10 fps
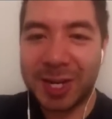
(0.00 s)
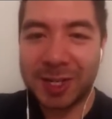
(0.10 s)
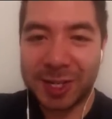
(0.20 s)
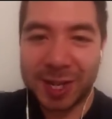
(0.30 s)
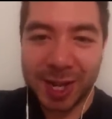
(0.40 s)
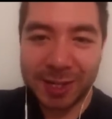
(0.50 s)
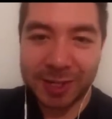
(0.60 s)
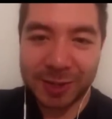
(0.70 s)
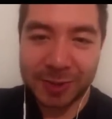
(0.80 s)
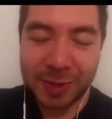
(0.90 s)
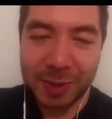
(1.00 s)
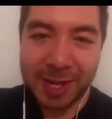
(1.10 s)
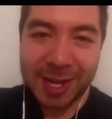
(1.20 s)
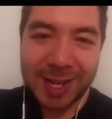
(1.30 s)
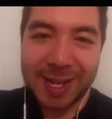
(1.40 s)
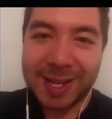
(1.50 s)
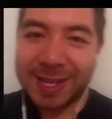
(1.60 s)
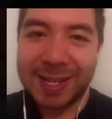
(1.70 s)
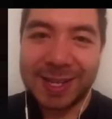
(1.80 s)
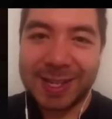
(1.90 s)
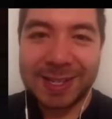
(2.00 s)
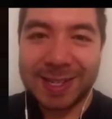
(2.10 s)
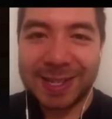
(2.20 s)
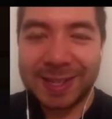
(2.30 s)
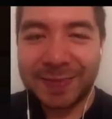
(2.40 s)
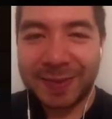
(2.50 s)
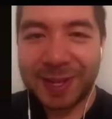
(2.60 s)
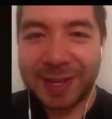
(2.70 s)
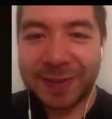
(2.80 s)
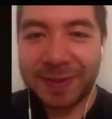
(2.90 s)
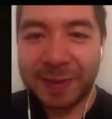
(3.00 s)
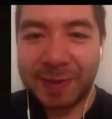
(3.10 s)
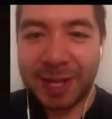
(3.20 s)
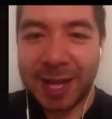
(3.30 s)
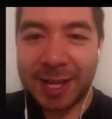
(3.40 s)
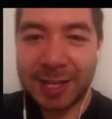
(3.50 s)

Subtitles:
a canyon or something. If it lasts,